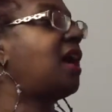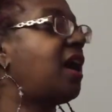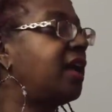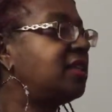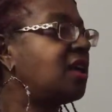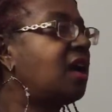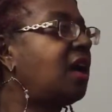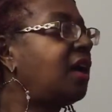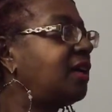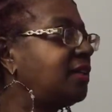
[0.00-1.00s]
The odds
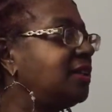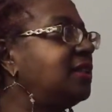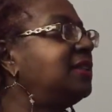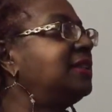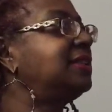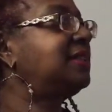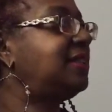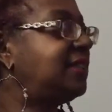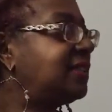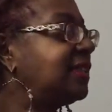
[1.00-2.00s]
are,
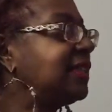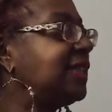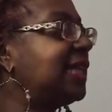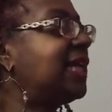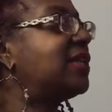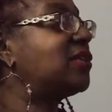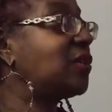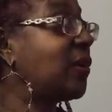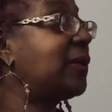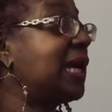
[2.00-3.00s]
statistically, that is
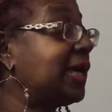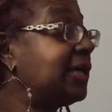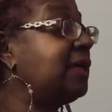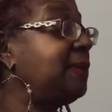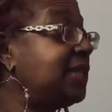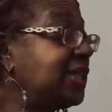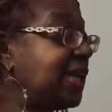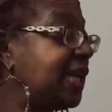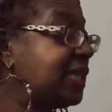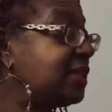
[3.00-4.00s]
so not going to be the
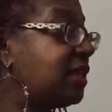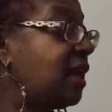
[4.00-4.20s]
case.